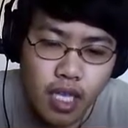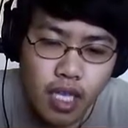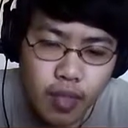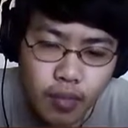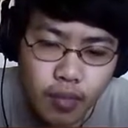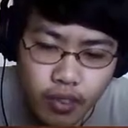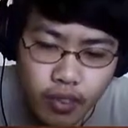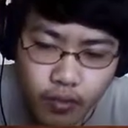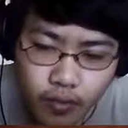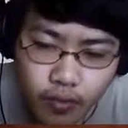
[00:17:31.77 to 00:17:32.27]

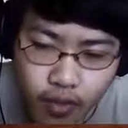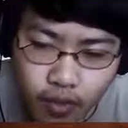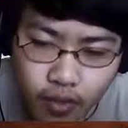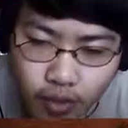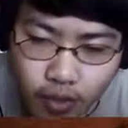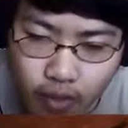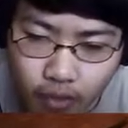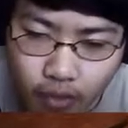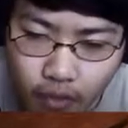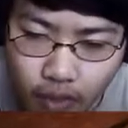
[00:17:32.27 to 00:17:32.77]
But so far, we're
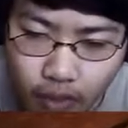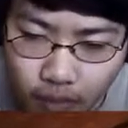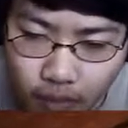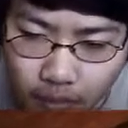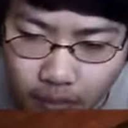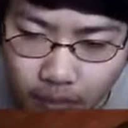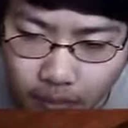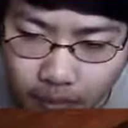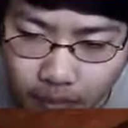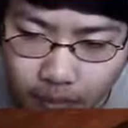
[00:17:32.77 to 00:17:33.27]
doing well.
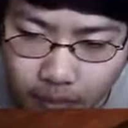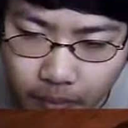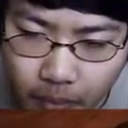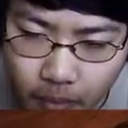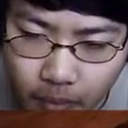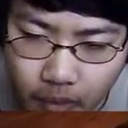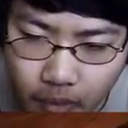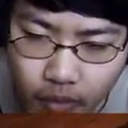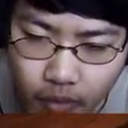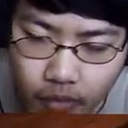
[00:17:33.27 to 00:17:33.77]

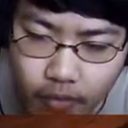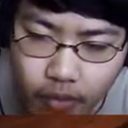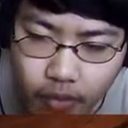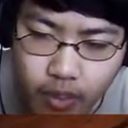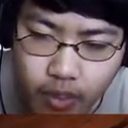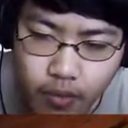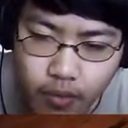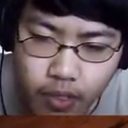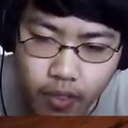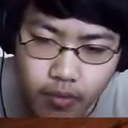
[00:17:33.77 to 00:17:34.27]
We're doing
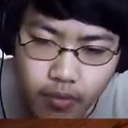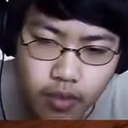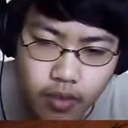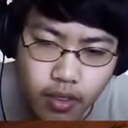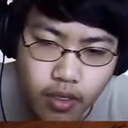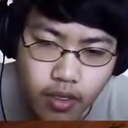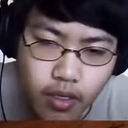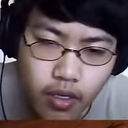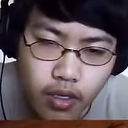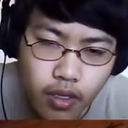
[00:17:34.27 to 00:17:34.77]
really well.
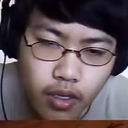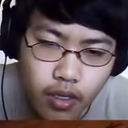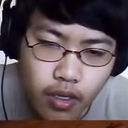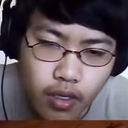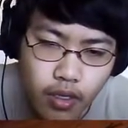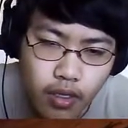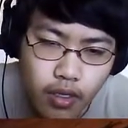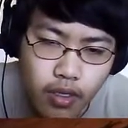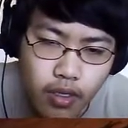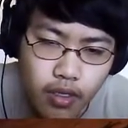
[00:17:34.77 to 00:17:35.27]

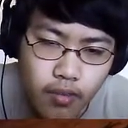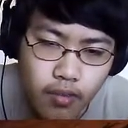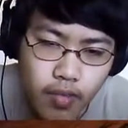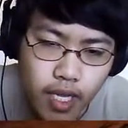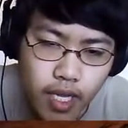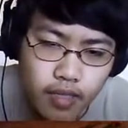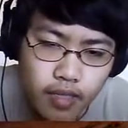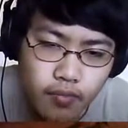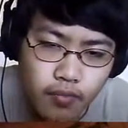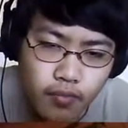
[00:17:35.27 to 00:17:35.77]
Uh, let me
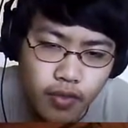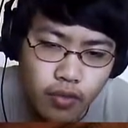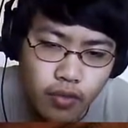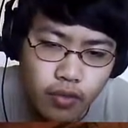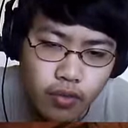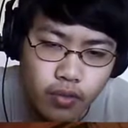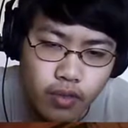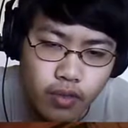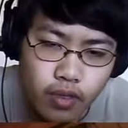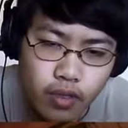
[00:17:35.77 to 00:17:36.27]
add some
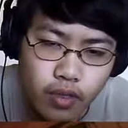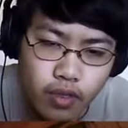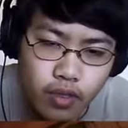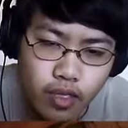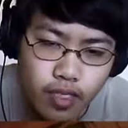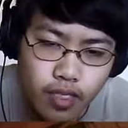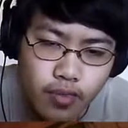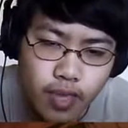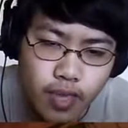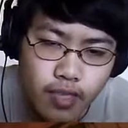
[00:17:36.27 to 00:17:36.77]
fuel.
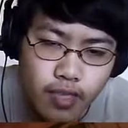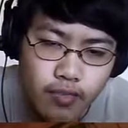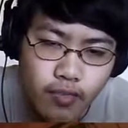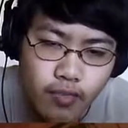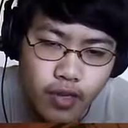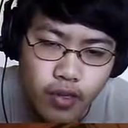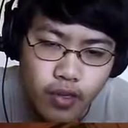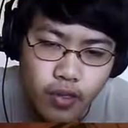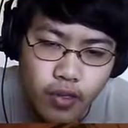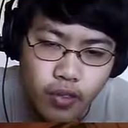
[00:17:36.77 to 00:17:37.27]
This adds
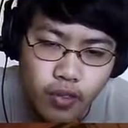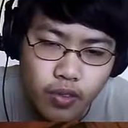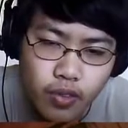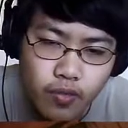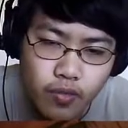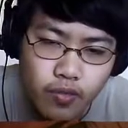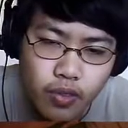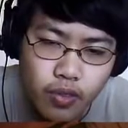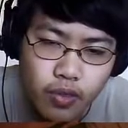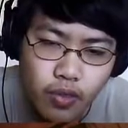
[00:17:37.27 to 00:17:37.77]
very little to
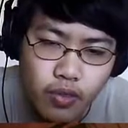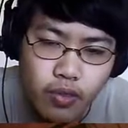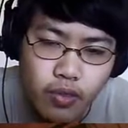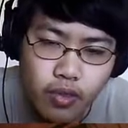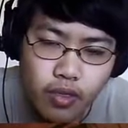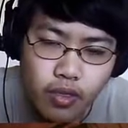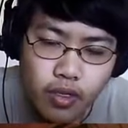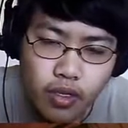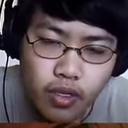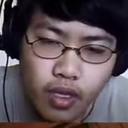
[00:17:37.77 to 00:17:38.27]
the fuel.
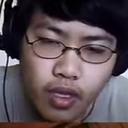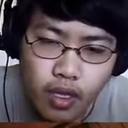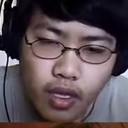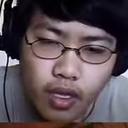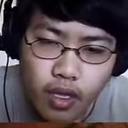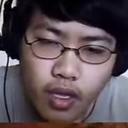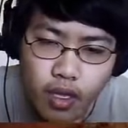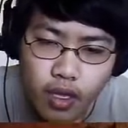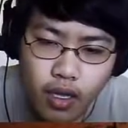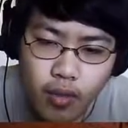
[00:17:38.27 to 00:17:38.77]

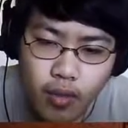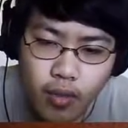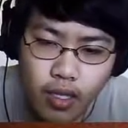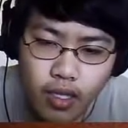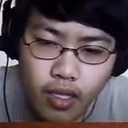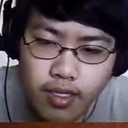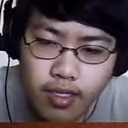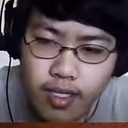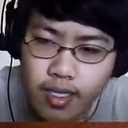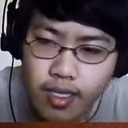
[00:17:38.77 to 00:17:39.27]
Uh, but
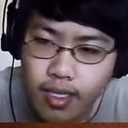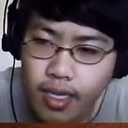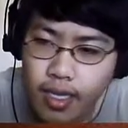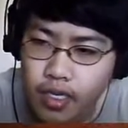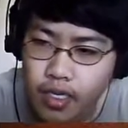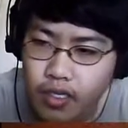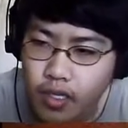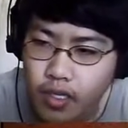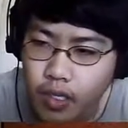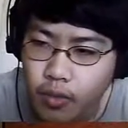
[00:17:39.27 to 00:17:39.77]
this thing
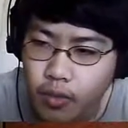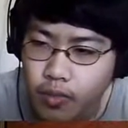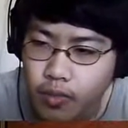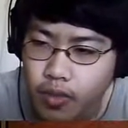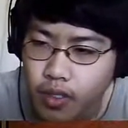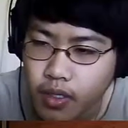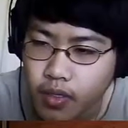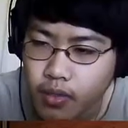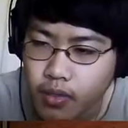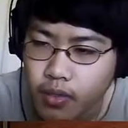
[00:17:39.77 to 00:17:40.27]
actually helps me
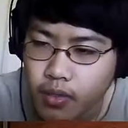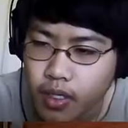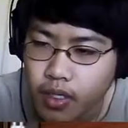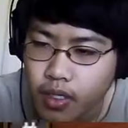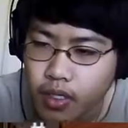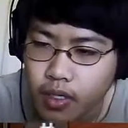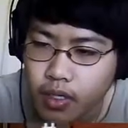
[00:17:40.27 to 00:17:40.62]
a little bit.